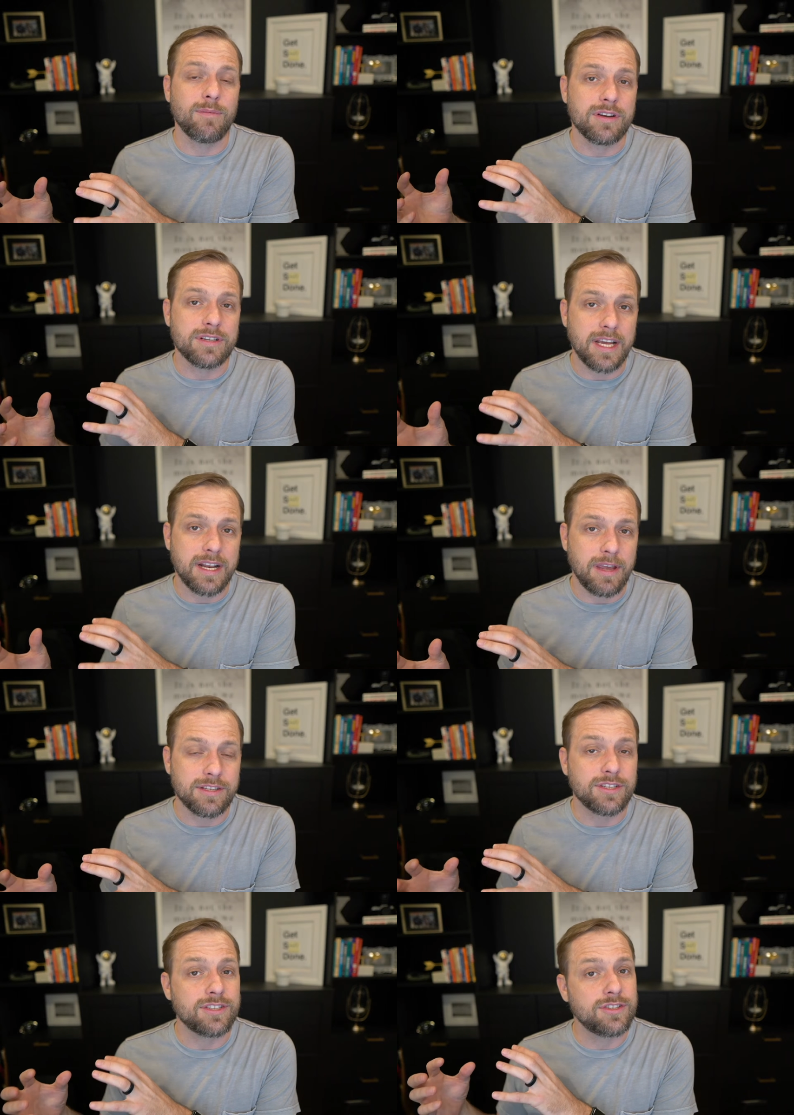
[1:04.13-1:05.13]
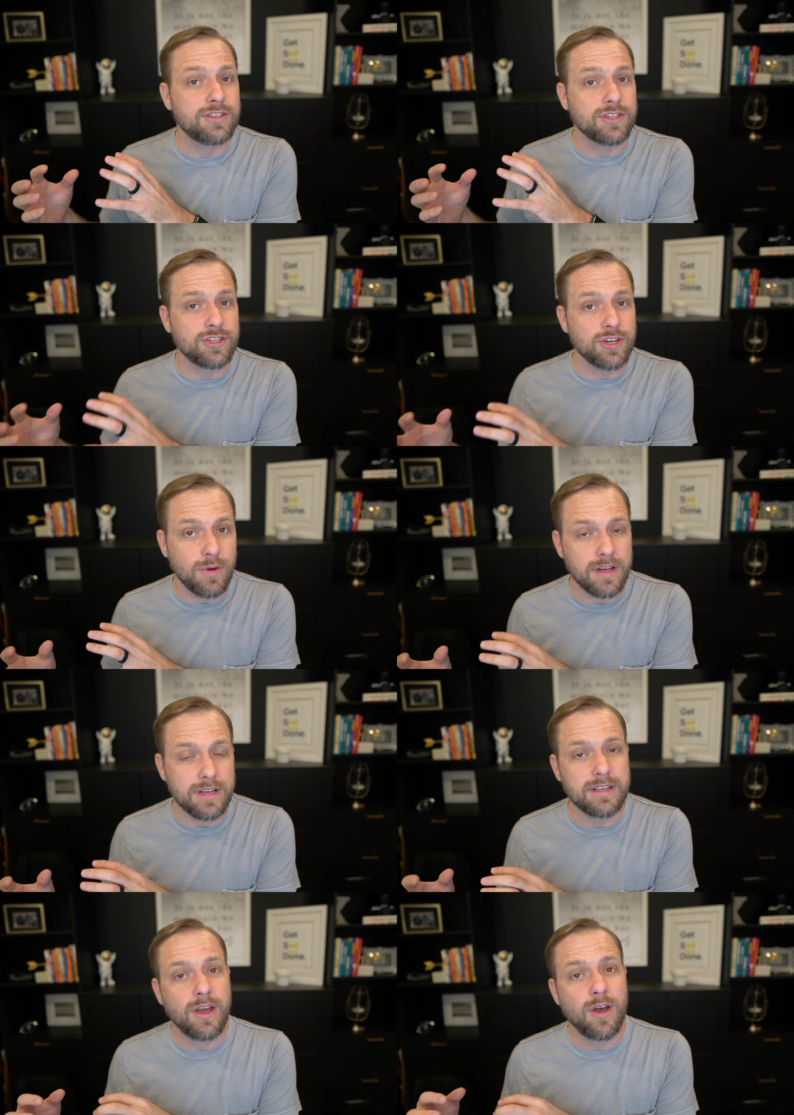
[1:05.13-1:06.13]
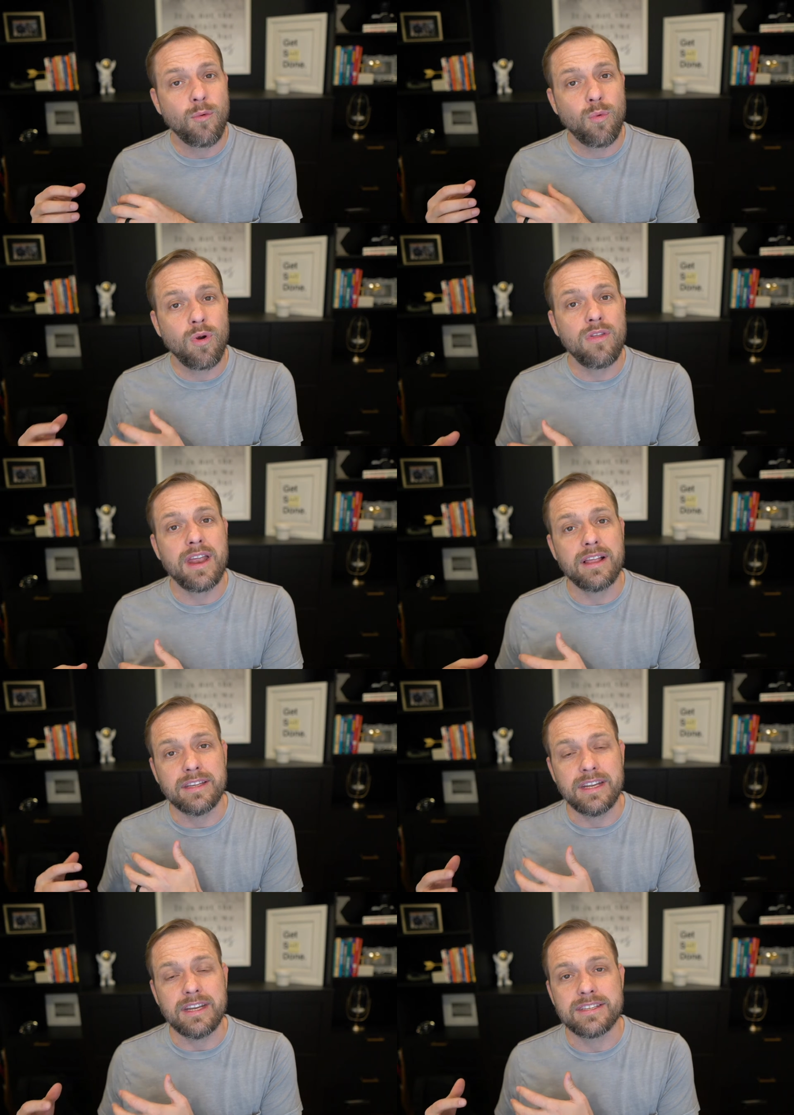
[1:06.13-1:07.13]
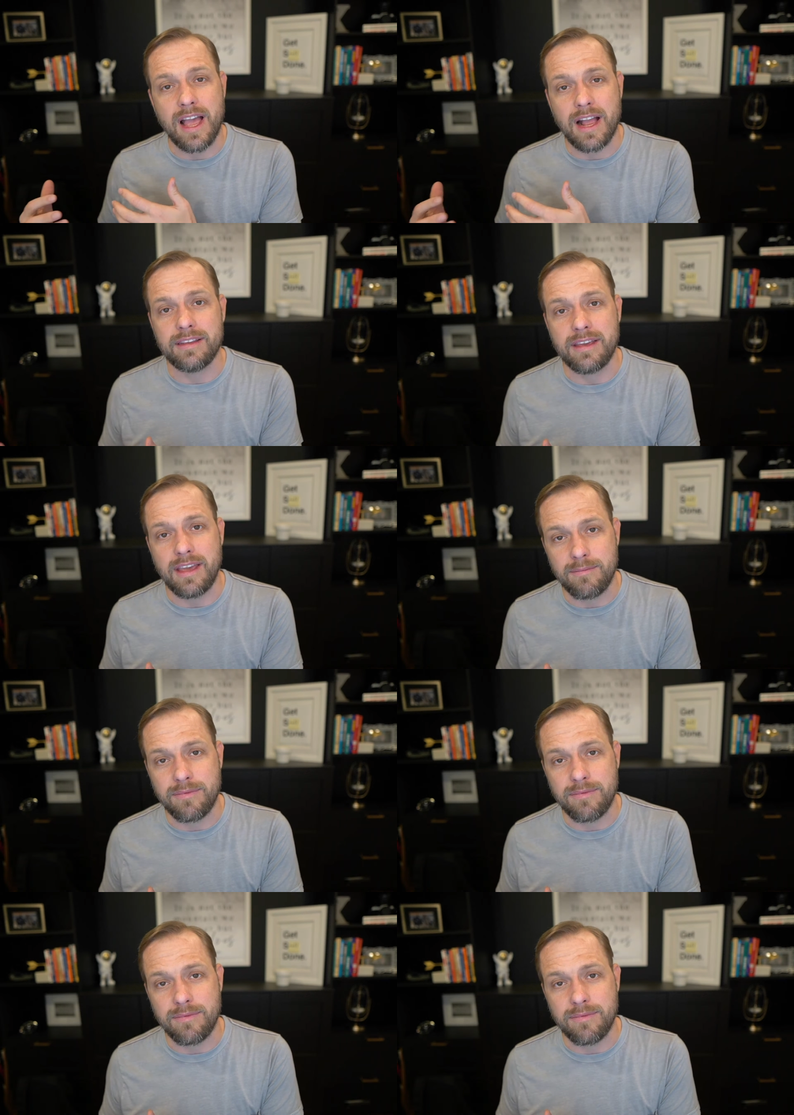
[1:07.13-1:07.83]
or your database just to show us where that lead exactly came